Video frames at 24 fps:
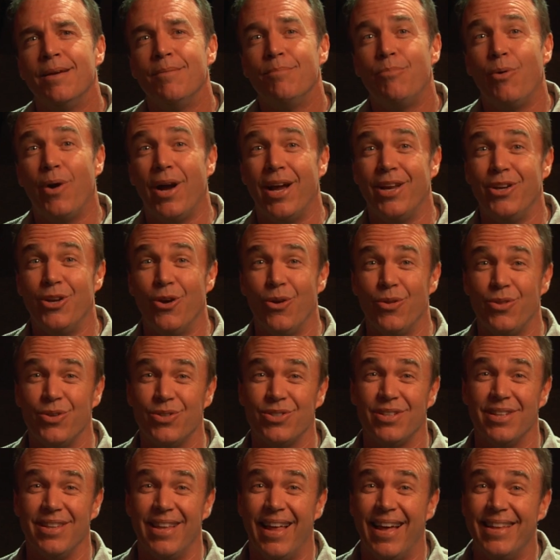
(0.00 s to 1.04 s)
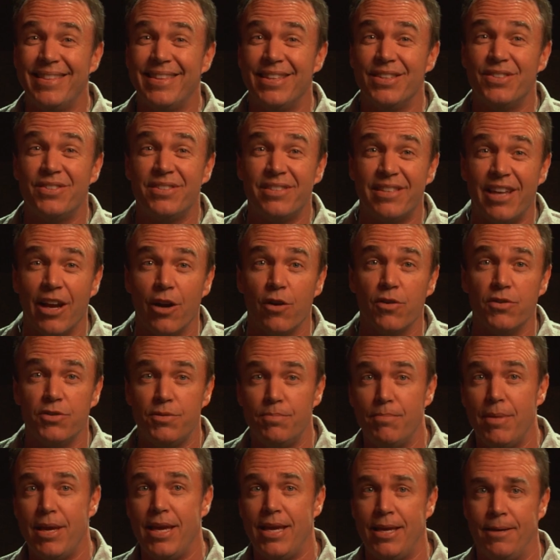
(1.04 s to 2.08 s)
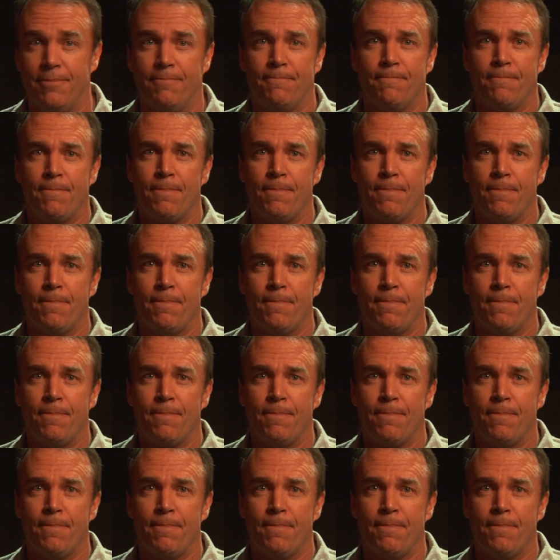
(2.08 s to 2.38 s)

"Boy, I know there's a lot that scares me.